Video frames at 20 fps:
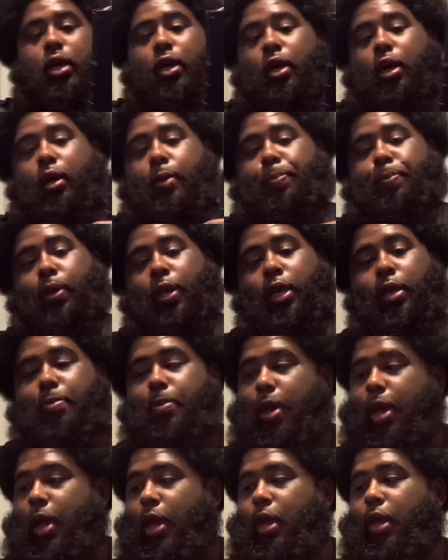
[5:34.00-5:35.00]
a
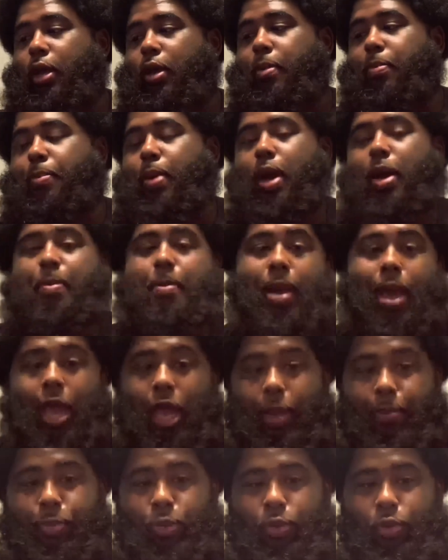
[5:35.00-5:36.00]
P-Mag by
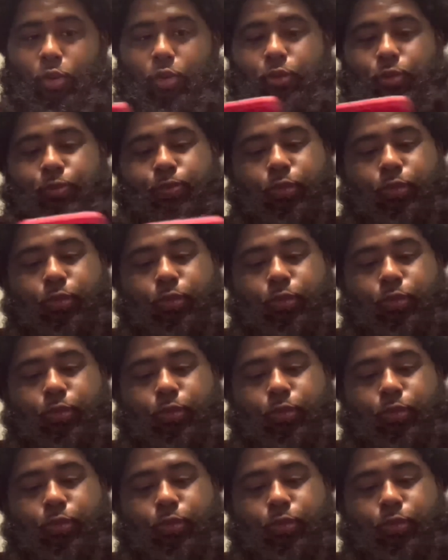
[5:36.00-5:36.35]
Magpul